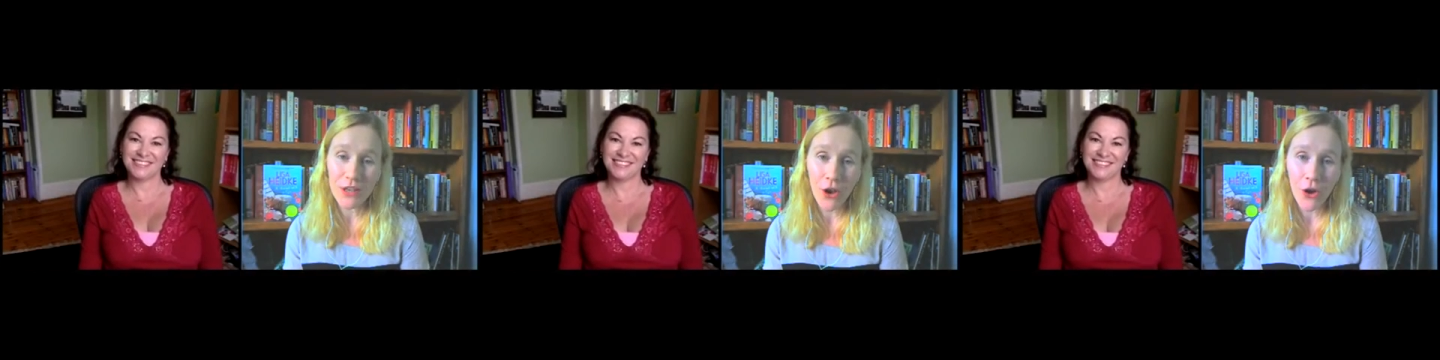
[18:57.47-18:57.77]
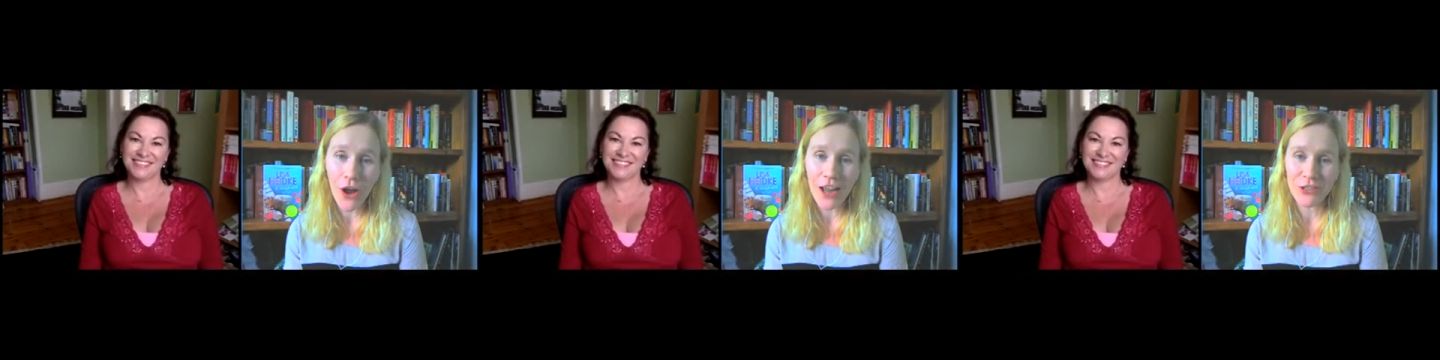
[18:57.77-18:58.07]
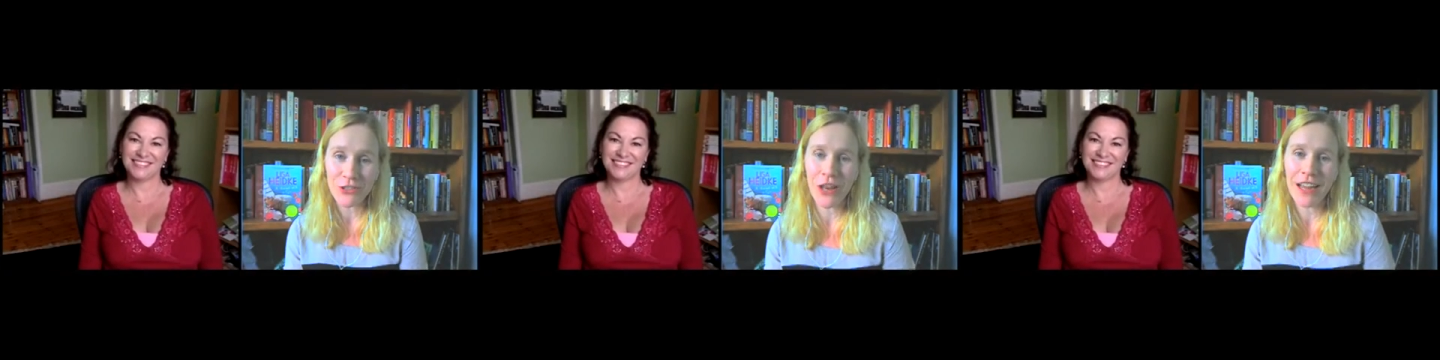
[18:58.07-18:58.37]
Speaker 1: go, I
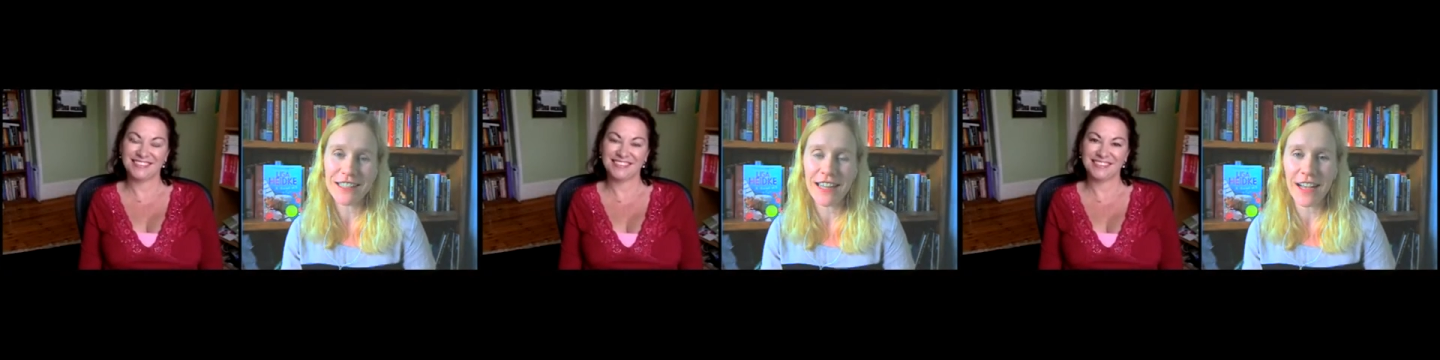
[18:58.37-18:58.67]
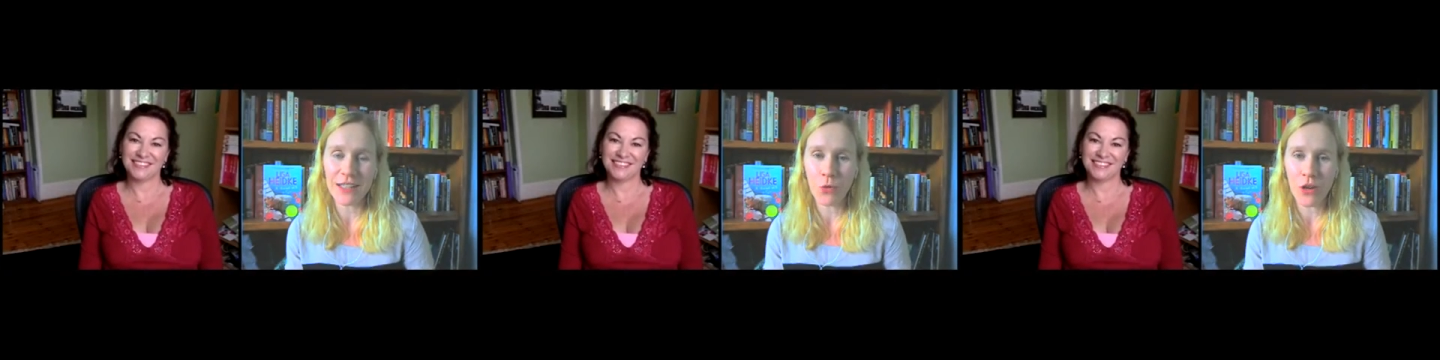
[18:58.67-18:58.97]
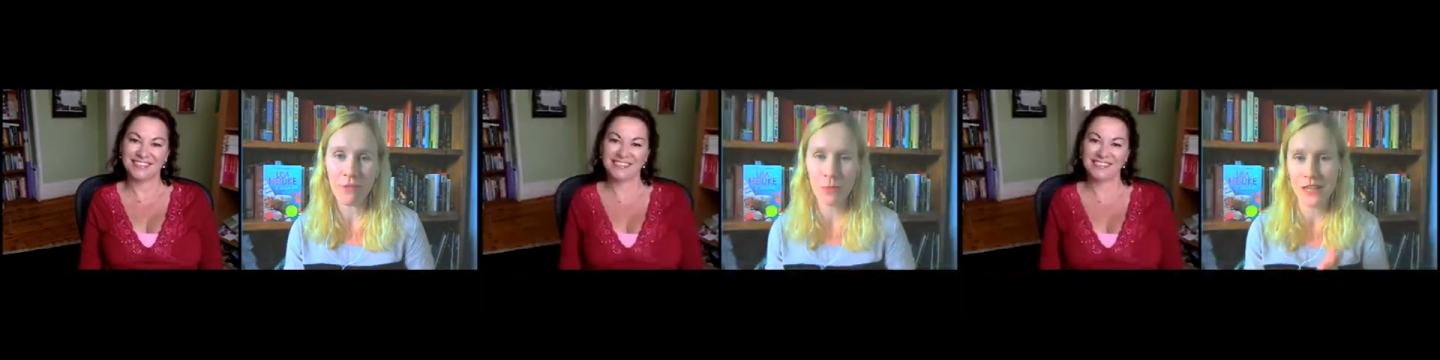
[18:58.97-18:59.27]
do like to ask
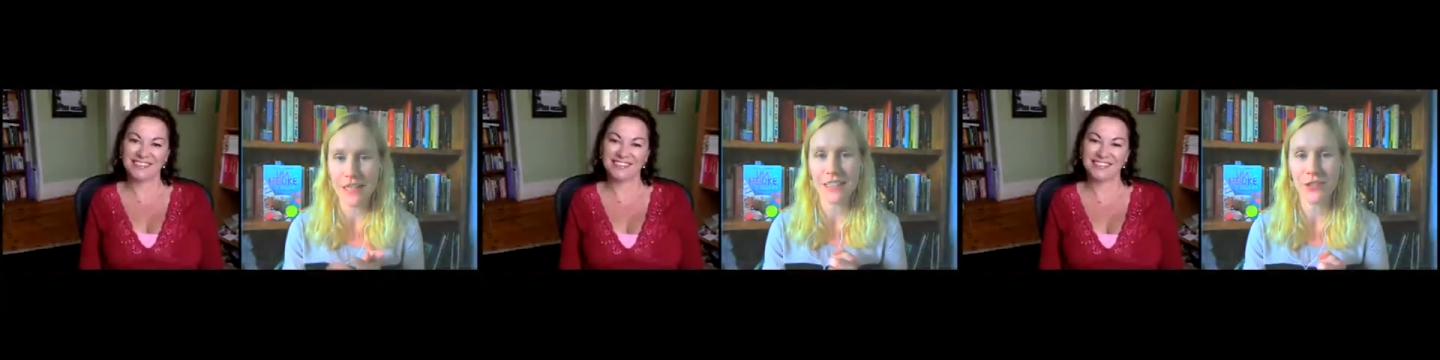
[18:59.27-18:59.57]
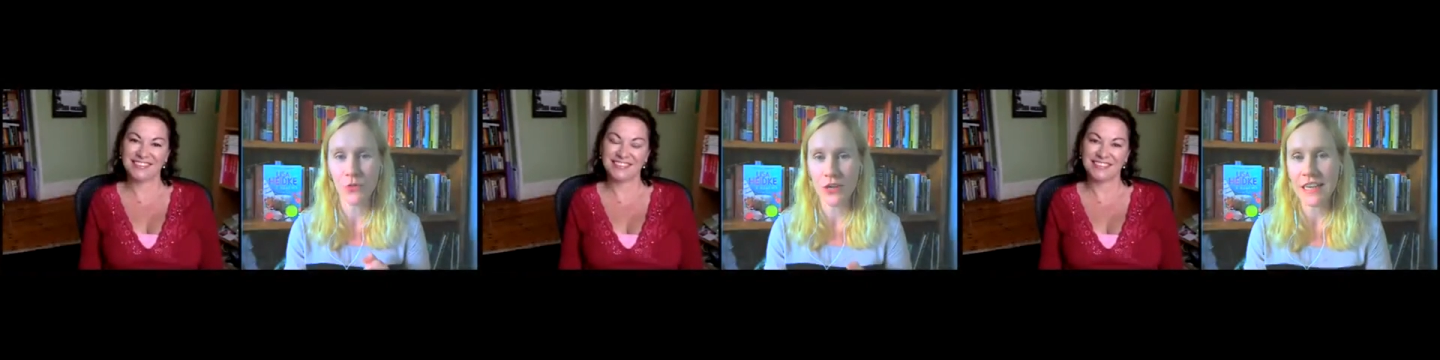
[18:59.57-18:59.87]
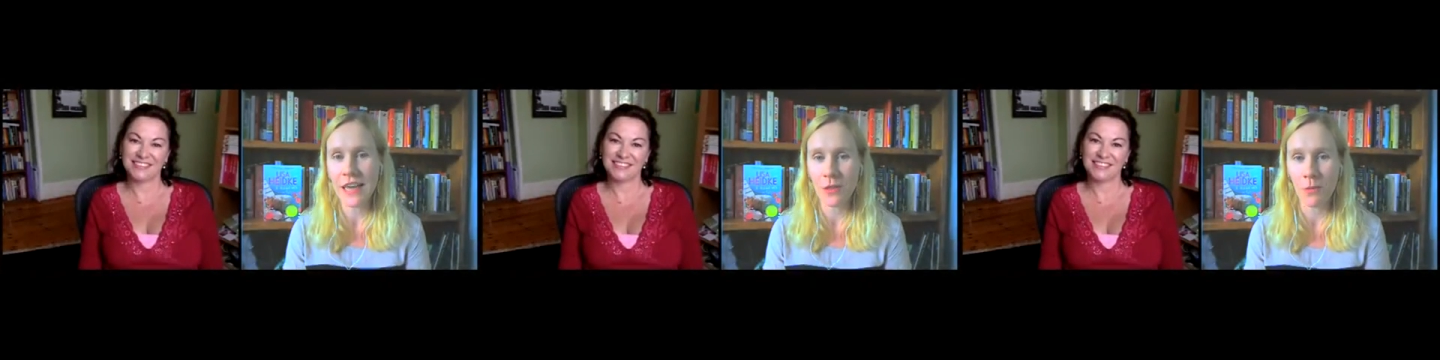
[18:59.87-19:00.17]
what everybody is
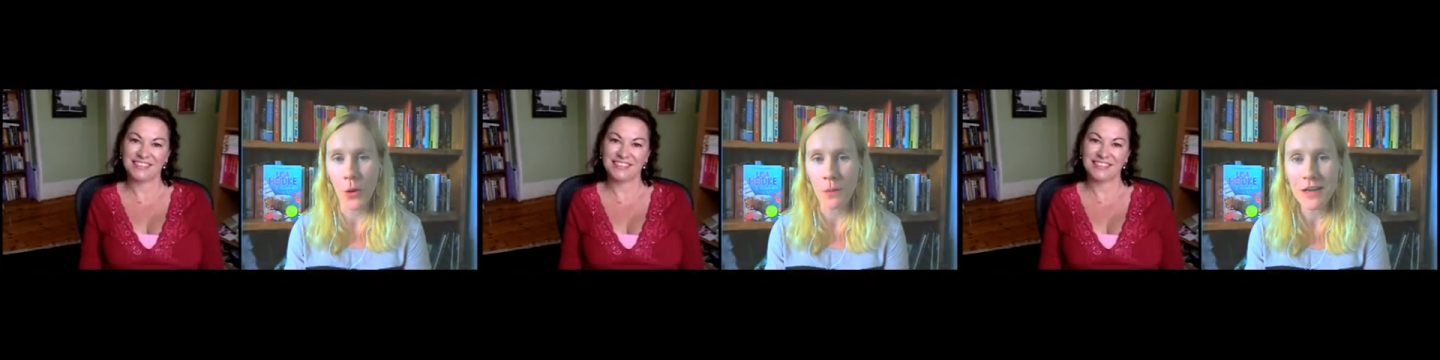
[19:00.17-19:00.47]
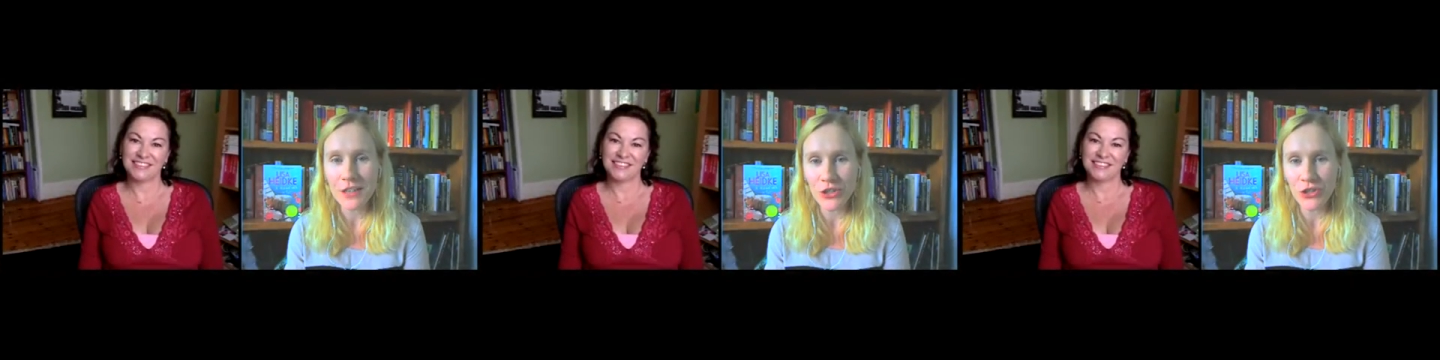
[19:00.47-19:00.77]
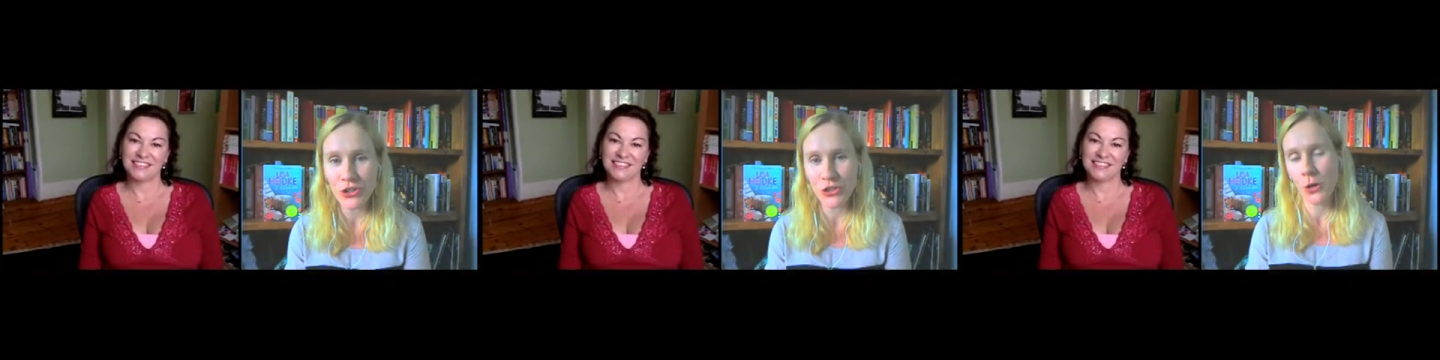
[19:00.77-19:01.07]
reading at the moment. Can
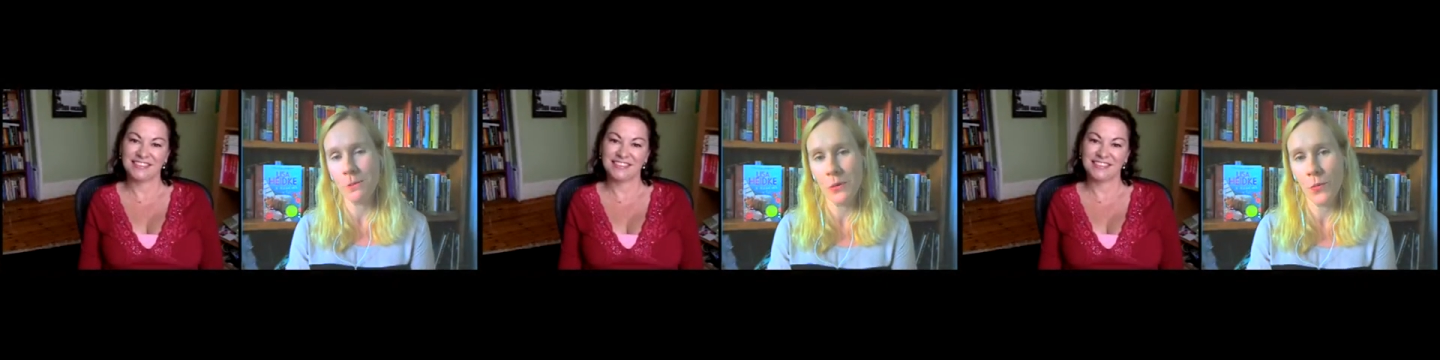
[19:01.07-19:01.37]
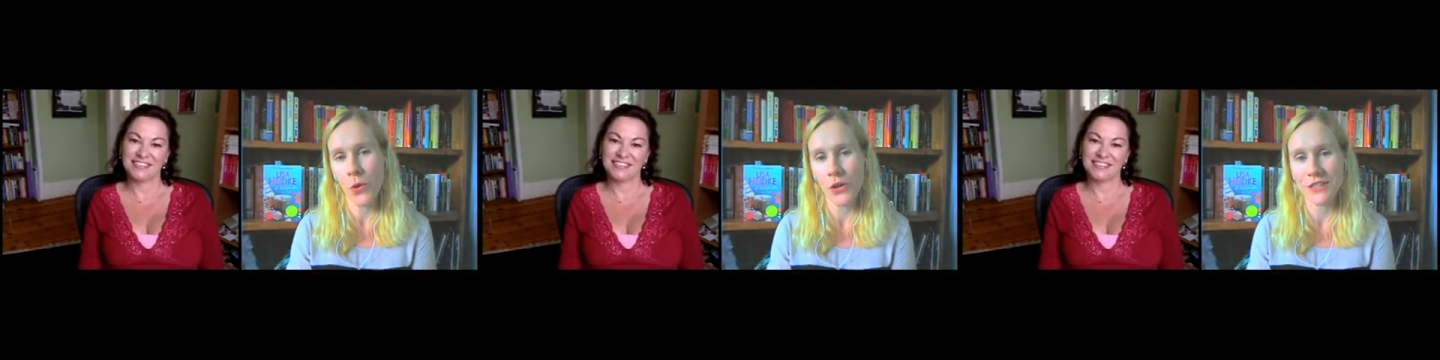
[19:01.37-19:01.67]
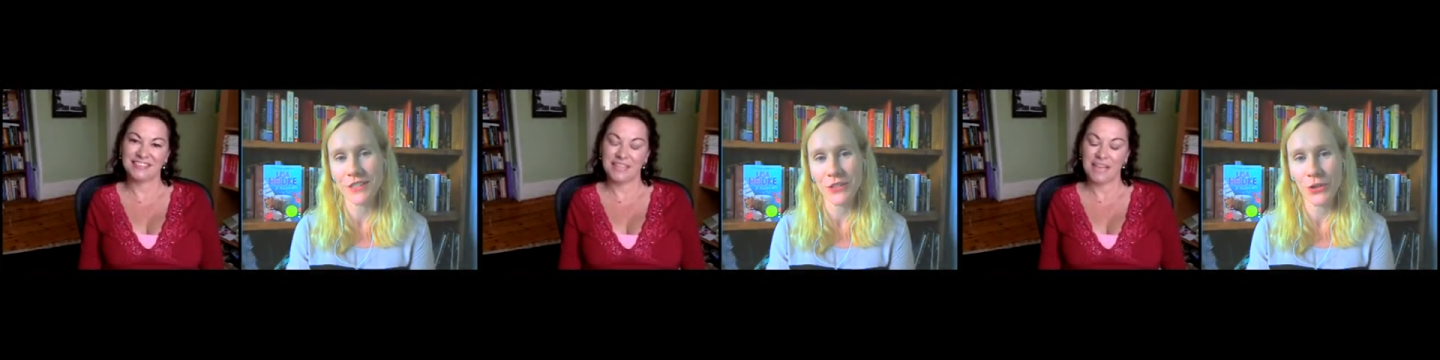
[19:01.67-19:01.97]
you show me
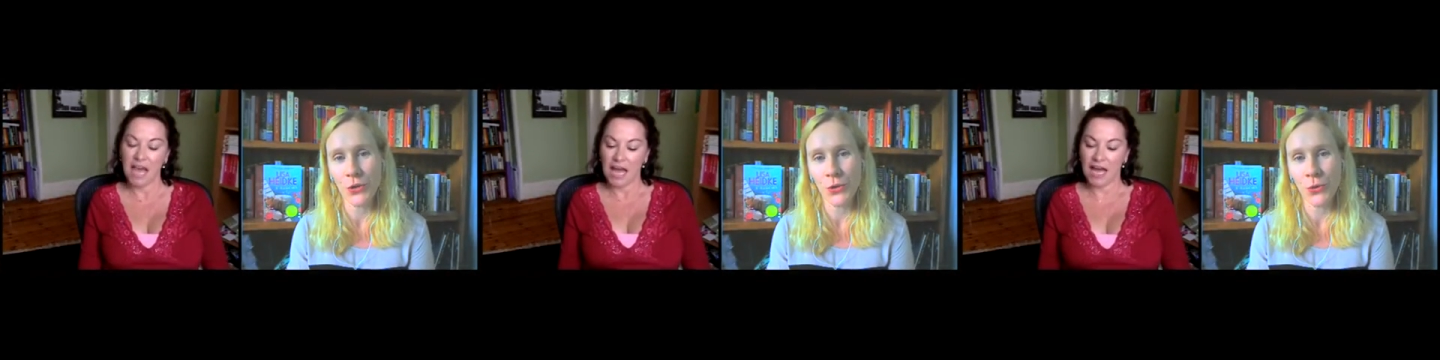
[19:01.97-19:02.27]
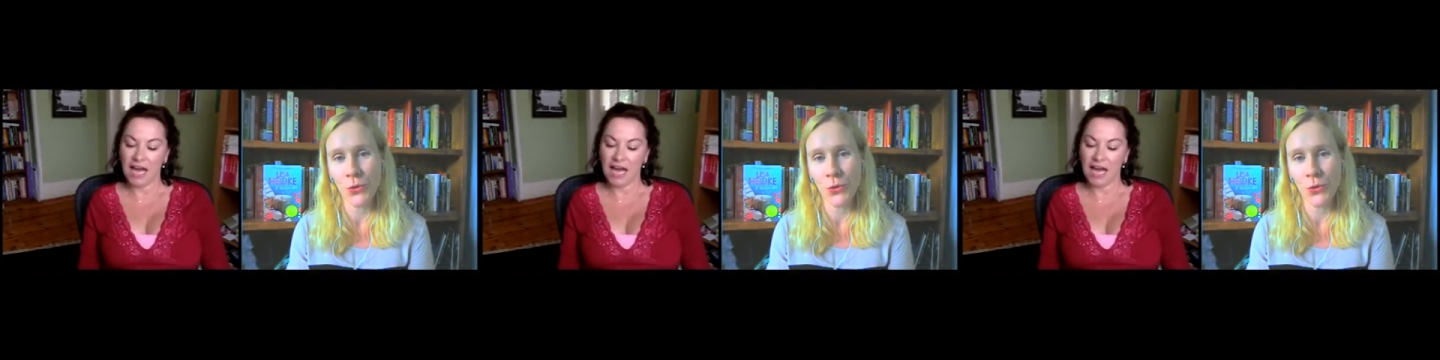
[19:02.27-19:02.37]
what you